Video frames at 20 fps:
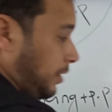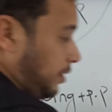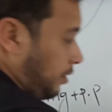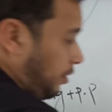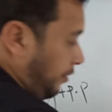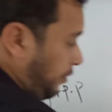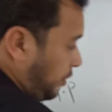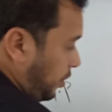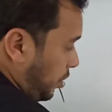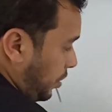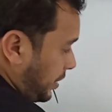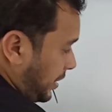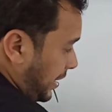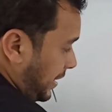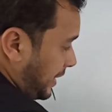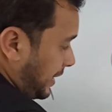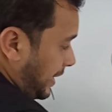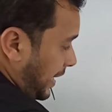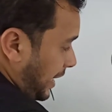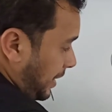Of course, I
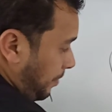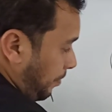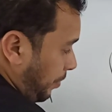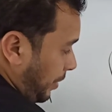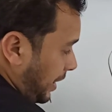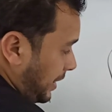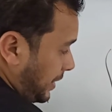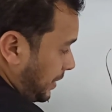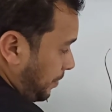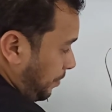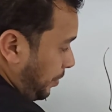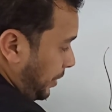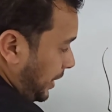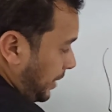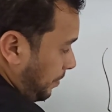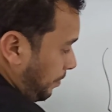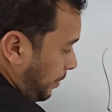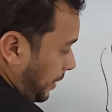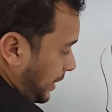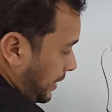said plus
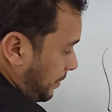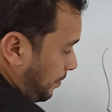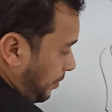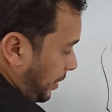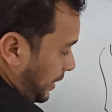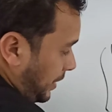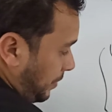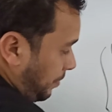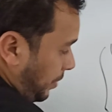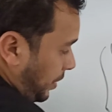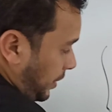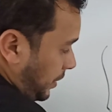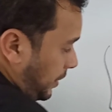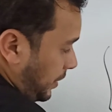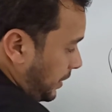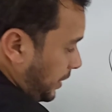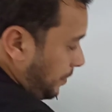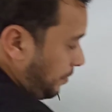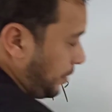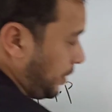be plus past
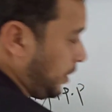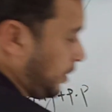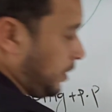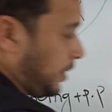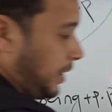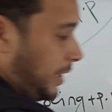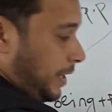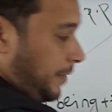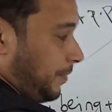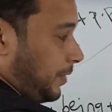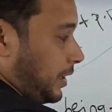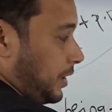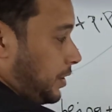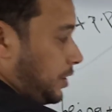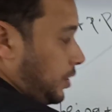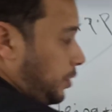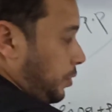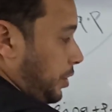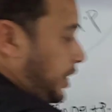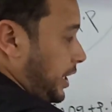participle.
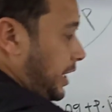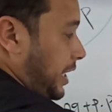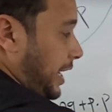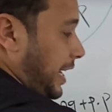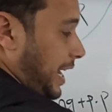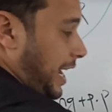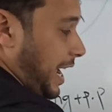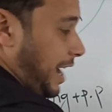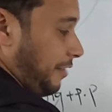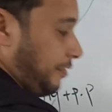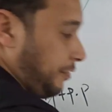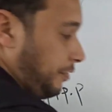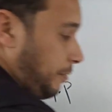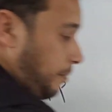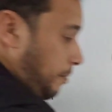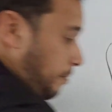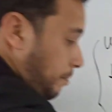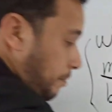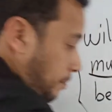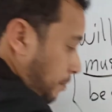So here I have
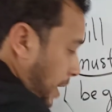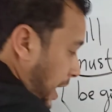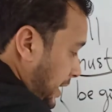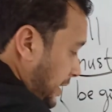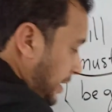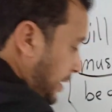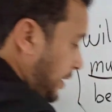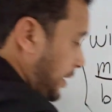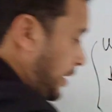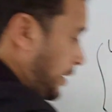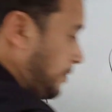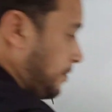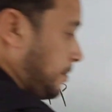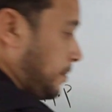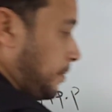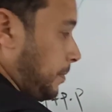must